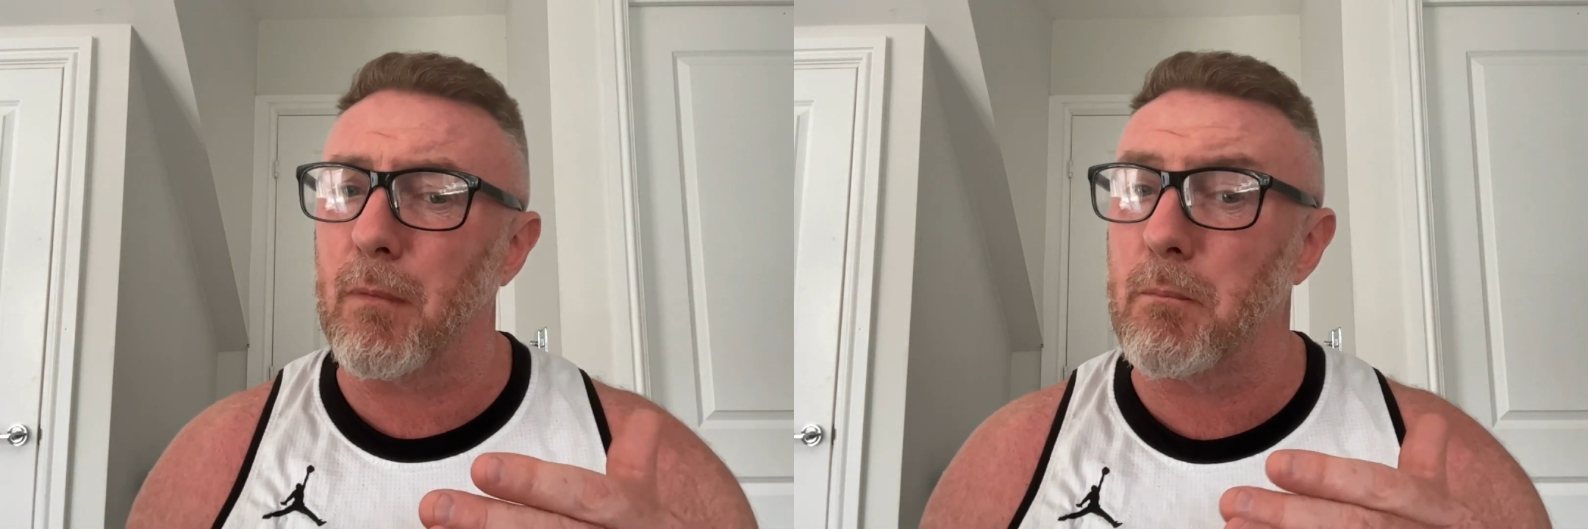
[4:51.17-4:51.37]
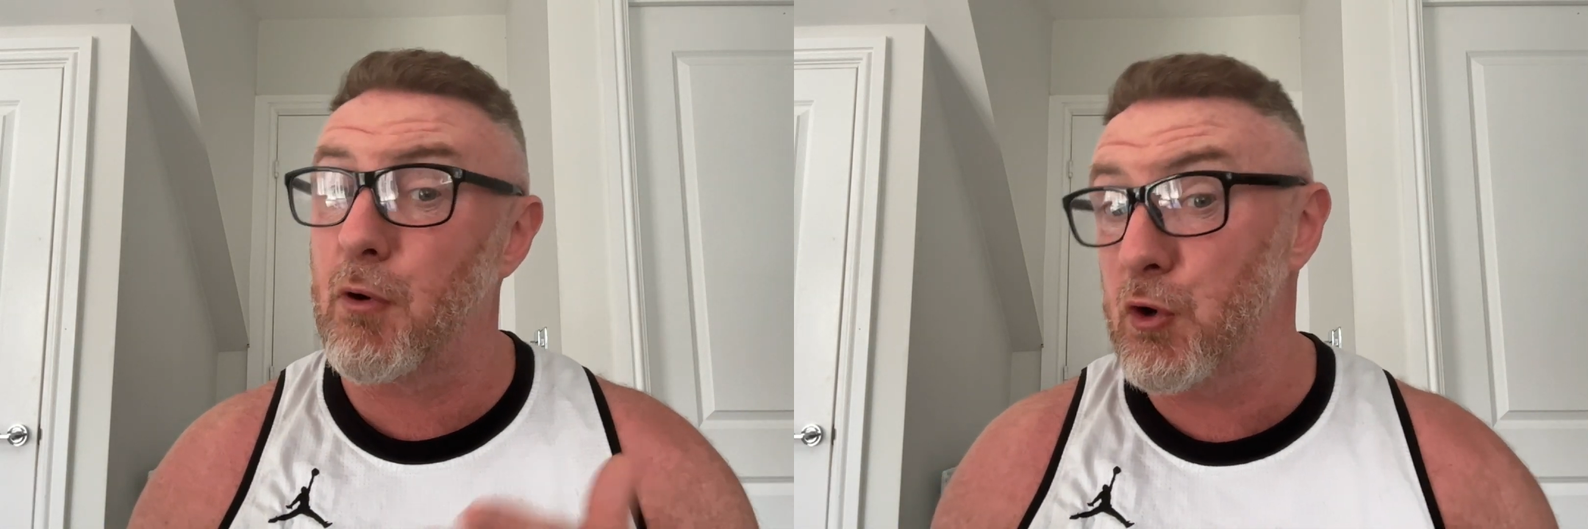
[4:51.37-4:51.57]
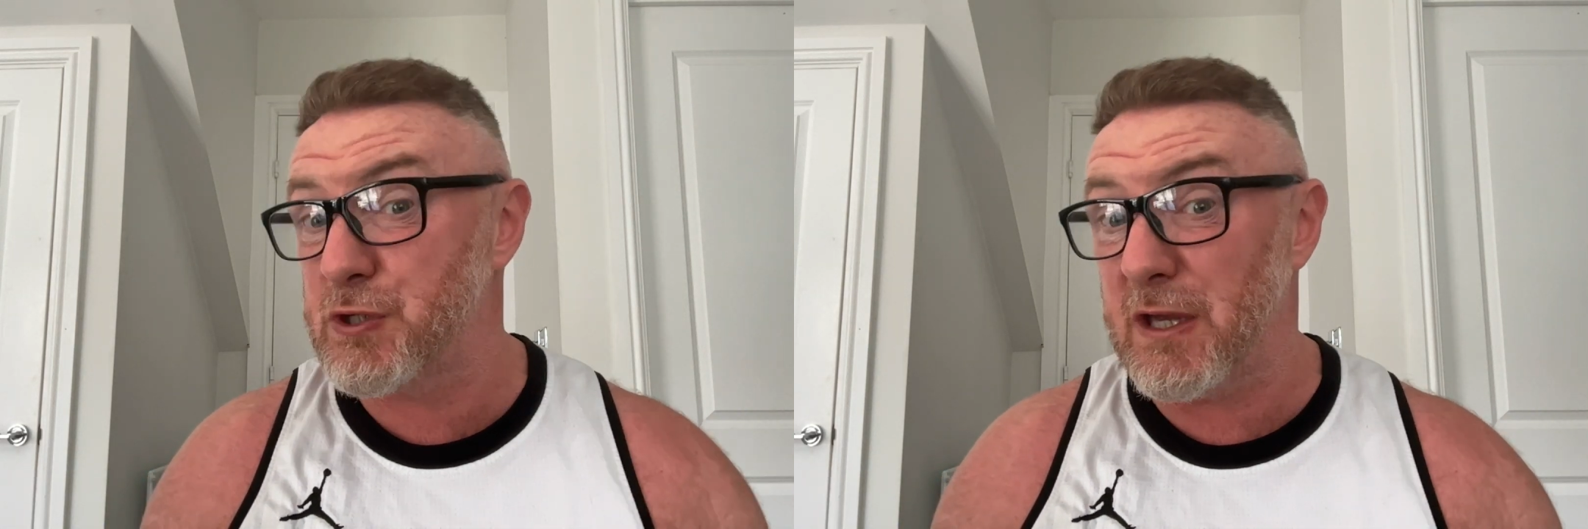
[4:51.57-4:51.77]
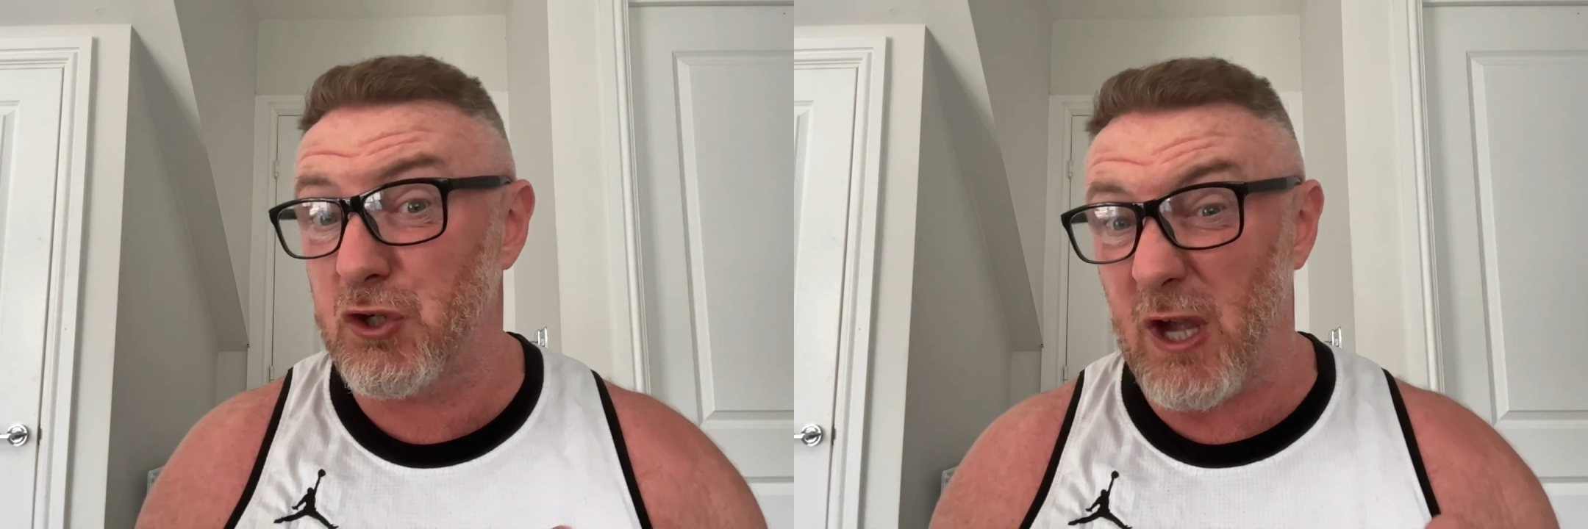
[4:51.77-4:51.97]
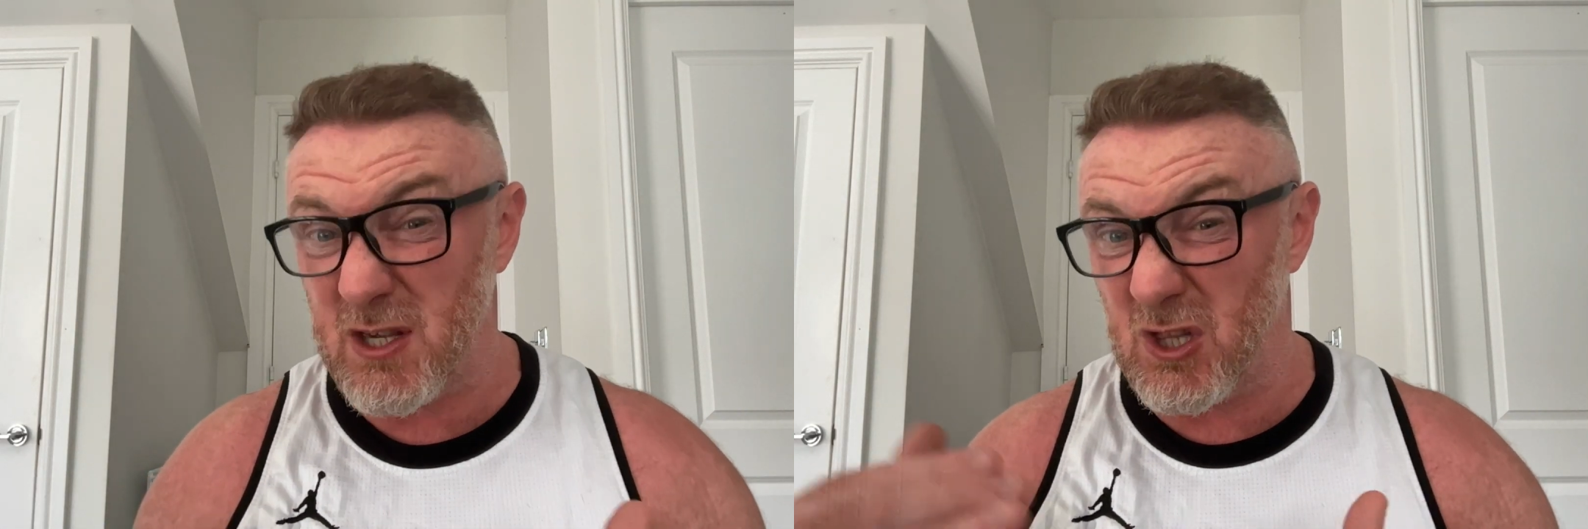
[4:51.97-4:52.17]
protein
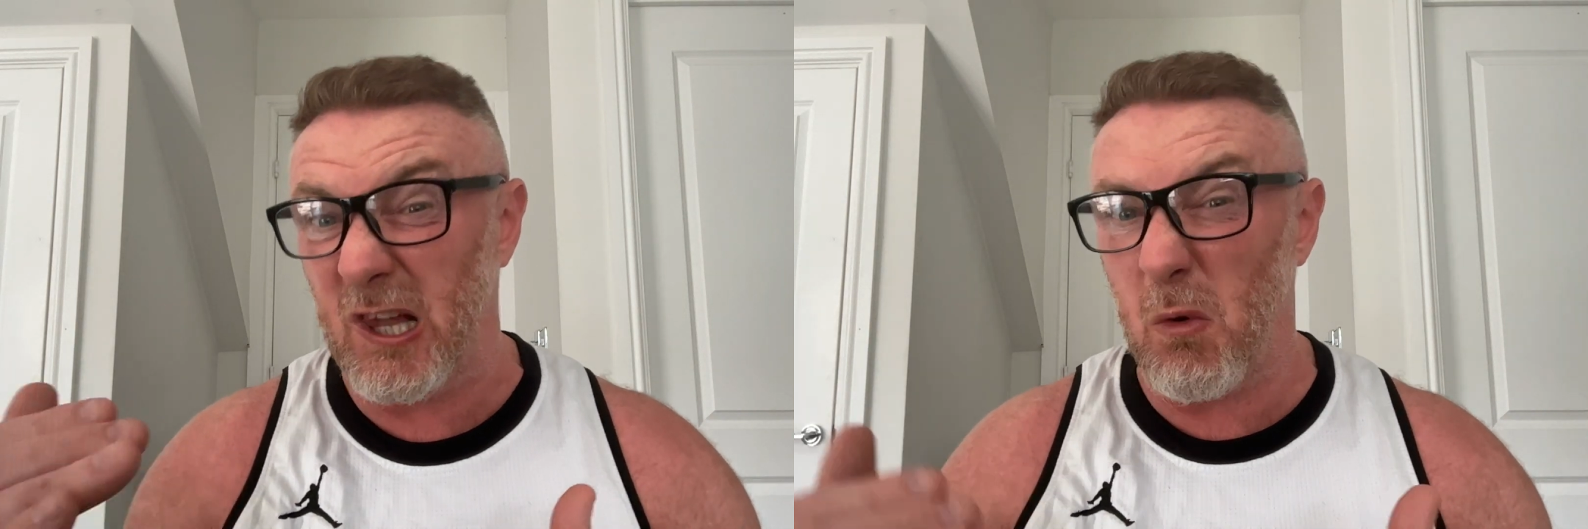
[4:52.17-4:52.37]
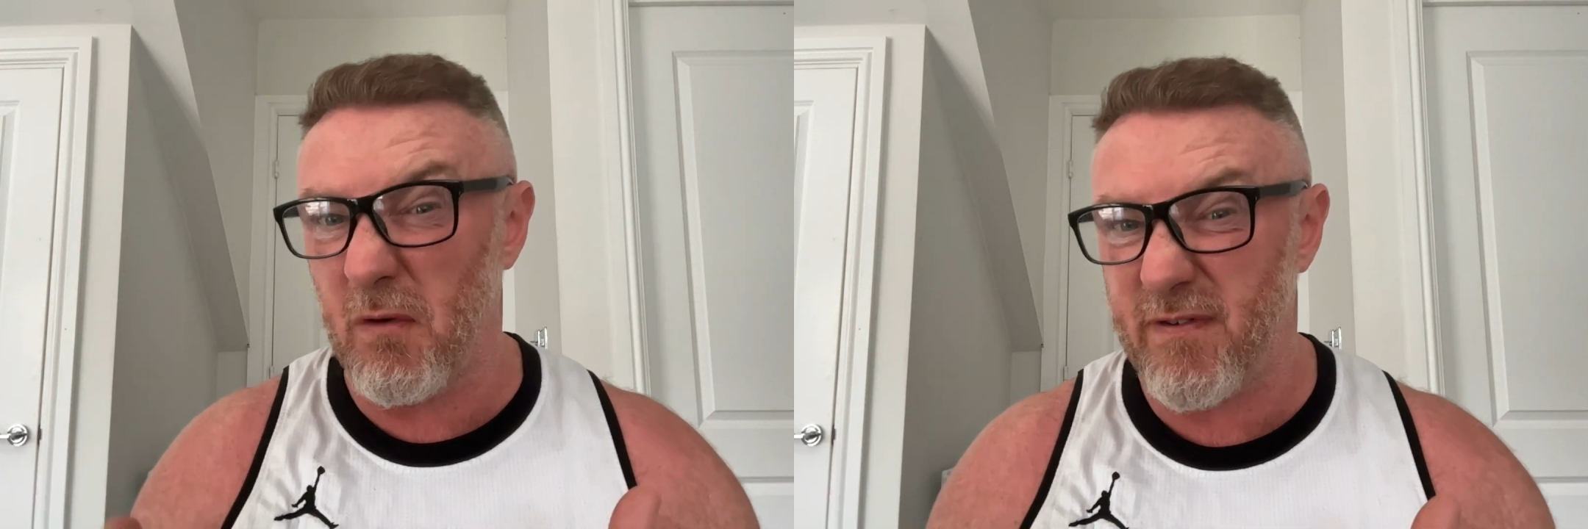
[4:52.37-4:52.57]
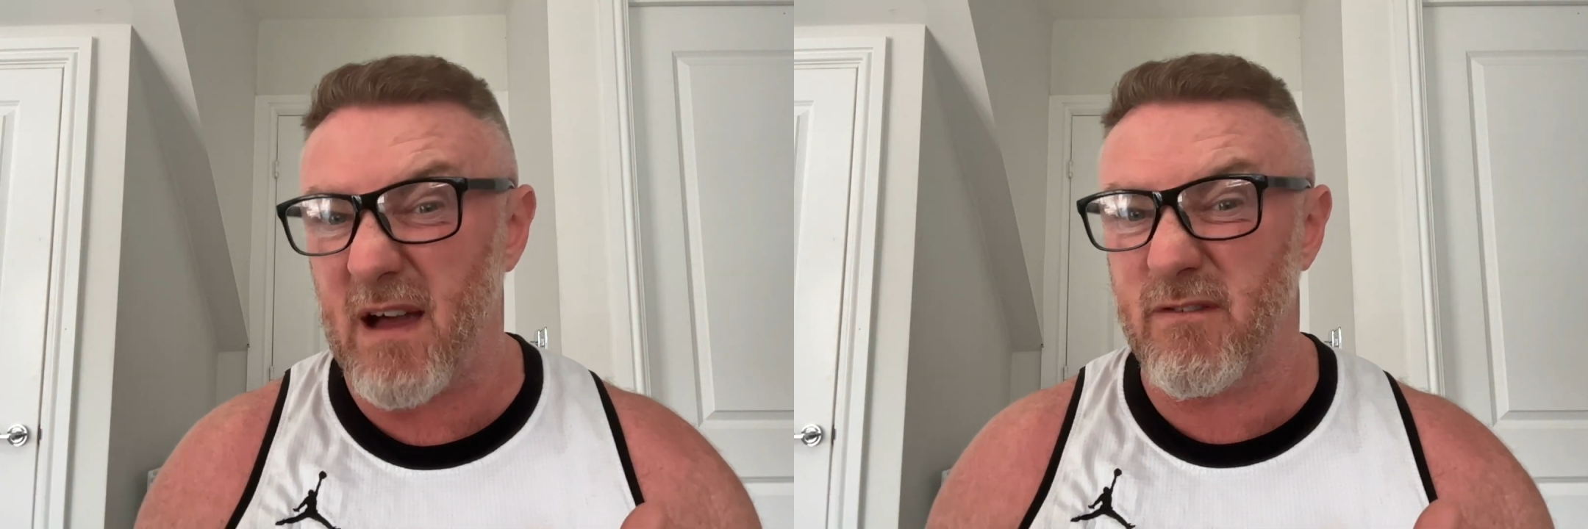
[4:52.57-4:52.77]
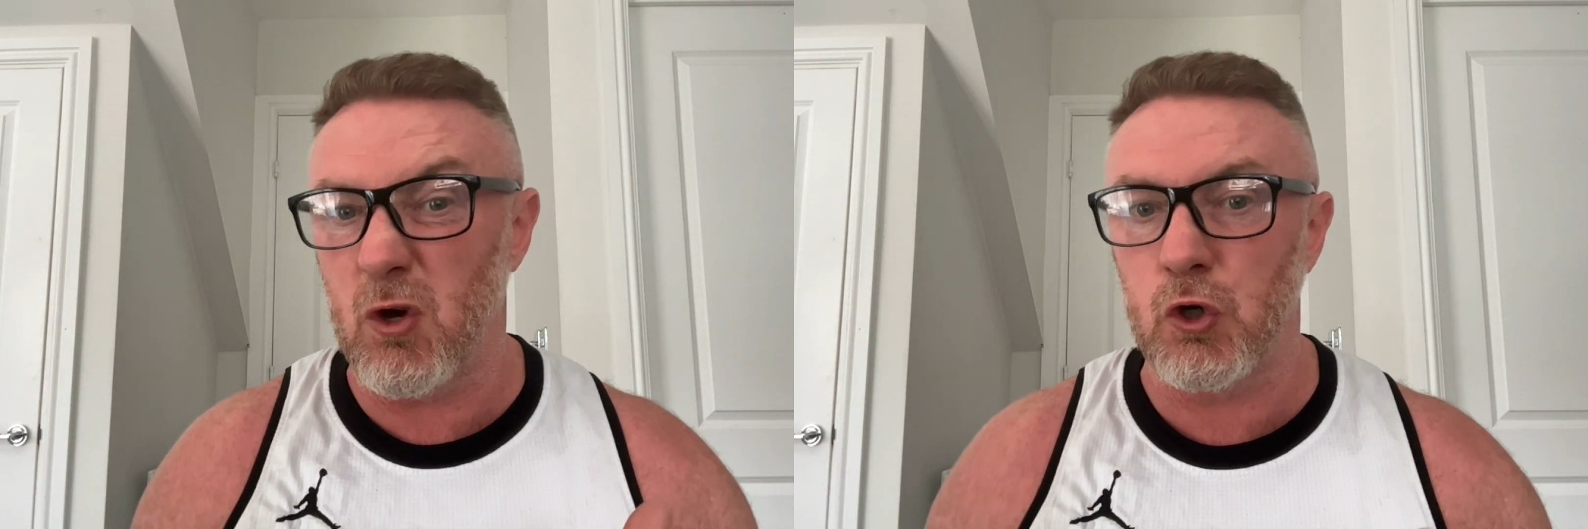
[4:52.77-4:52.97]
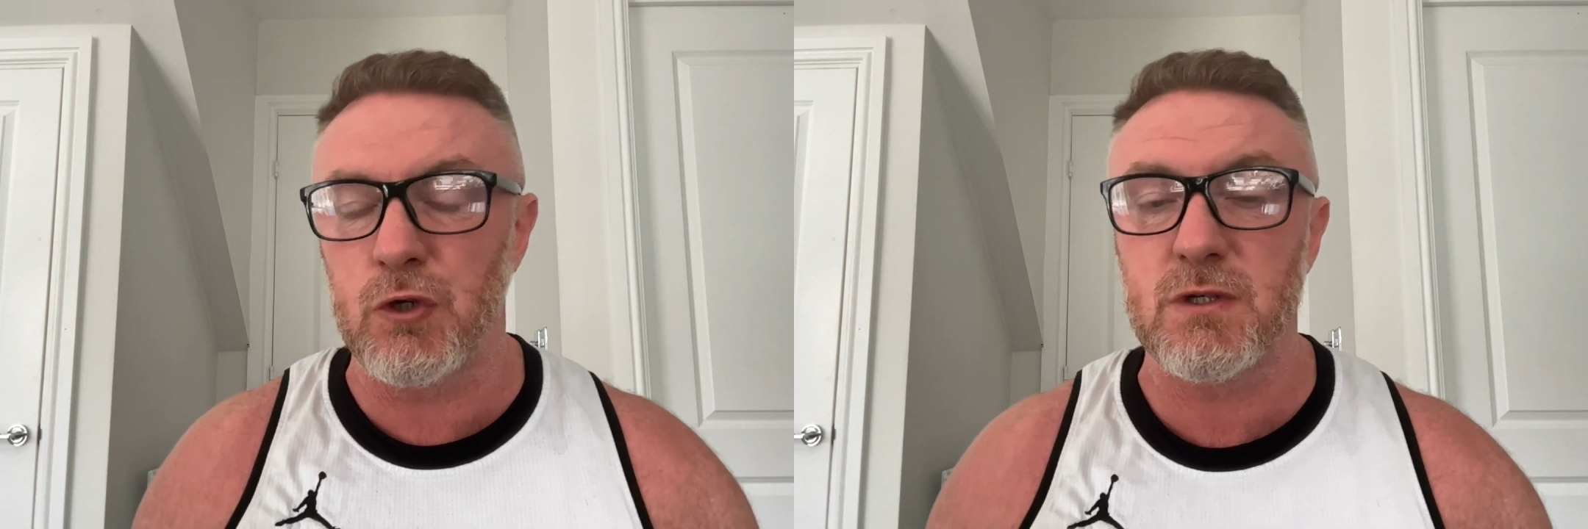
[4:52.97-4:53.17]
cheese, lower fat
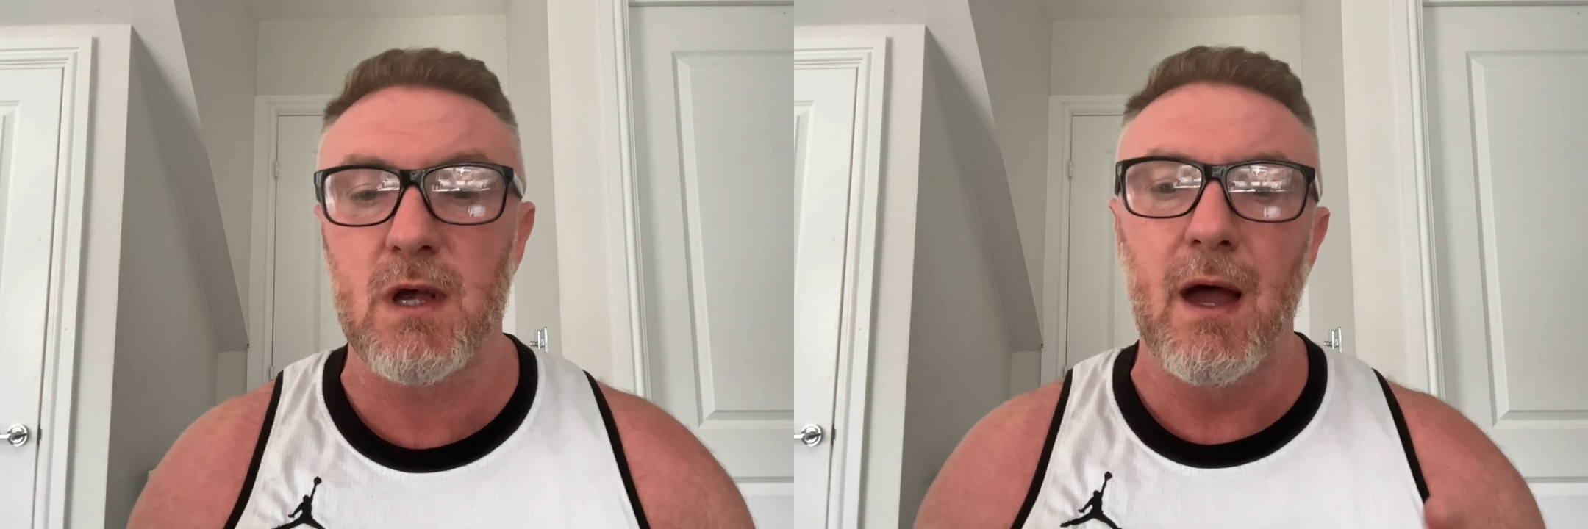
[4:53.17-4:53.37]
versions,